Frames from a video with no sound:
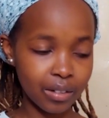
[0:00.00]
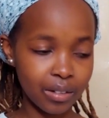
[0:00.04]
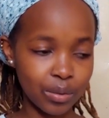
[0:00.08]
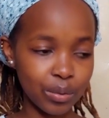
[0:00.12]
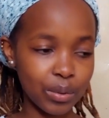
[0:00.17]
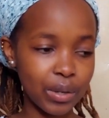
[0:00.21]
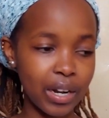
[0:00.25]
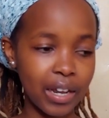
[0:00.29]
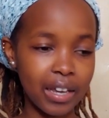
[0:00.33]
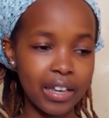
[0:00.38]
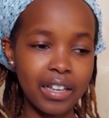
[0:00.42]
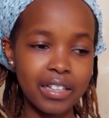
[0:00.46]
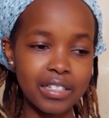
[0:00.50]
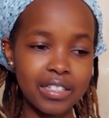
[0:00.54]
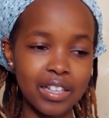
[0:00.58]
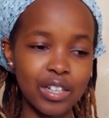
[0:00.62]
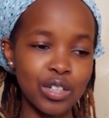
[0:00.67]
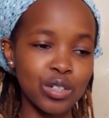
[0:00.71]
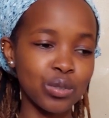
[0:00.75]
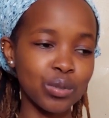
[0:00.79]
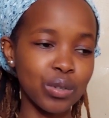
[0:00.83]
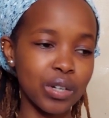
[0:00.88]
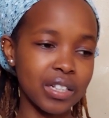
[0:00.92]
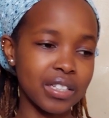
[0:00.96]
When I hear
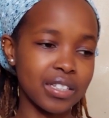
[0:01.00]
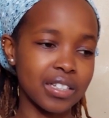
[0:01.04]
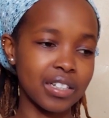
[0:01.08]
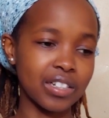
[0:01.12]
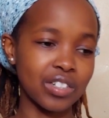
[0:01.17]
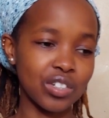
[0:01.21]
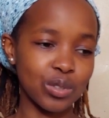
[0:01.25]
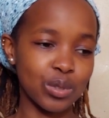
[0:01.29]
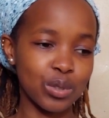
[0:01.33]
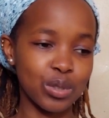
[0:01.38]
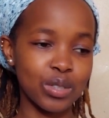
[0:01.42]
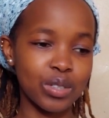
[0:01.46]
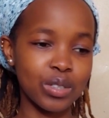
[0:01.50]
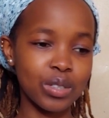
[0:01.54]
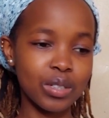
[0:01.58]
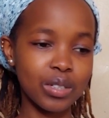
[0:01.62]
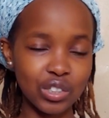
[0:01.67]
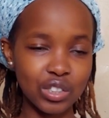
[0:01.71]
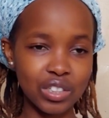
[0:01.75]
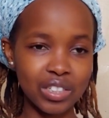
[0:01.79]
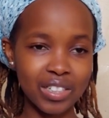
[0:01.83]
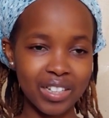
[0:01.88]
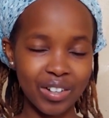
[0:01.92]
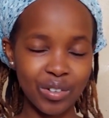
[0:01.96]
such words, I
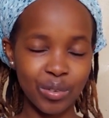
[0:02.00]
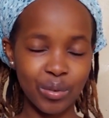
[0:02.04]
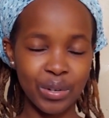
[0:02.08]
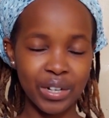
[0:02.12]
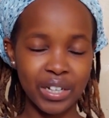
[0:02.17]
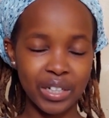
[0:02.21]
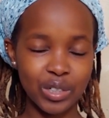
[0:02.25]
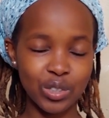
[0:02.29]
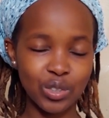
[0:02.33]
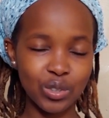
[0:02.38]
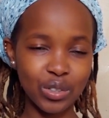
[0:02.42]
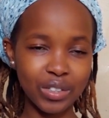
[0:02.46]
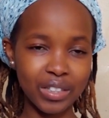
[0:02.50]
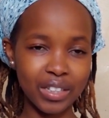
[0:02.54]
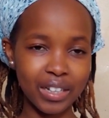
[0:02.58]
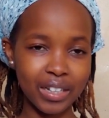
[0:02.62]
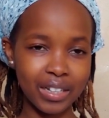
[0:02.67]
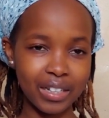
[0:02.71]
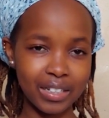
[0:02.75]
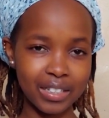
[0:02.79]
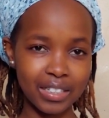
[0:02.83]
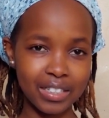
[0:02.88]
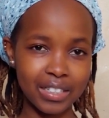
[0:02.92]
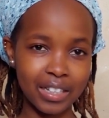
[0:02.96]
just cringe on the
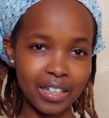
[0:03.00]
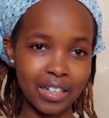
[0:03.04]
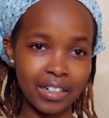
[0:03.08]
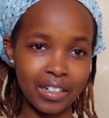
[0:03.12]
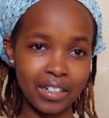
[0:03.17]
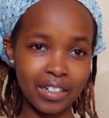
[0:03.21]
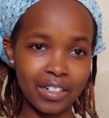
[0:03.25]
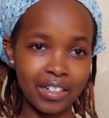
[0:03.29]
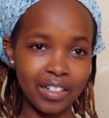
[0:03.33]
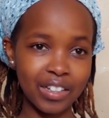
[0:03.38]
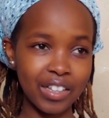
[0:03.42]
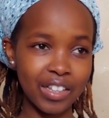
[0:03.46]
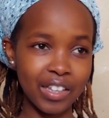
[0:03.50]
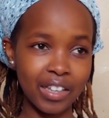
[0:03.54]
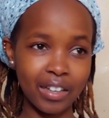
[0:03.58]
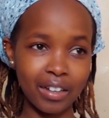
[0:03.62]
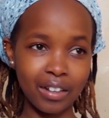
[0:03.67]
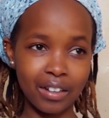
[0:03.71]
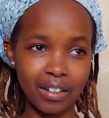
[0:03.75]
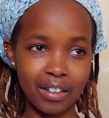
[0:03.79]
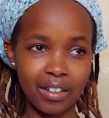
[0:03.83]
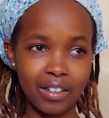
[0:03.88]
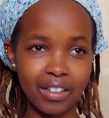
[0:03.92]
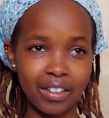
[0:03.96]
inside.
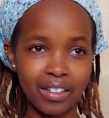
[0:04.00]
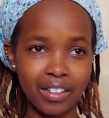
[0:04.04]
Yeah.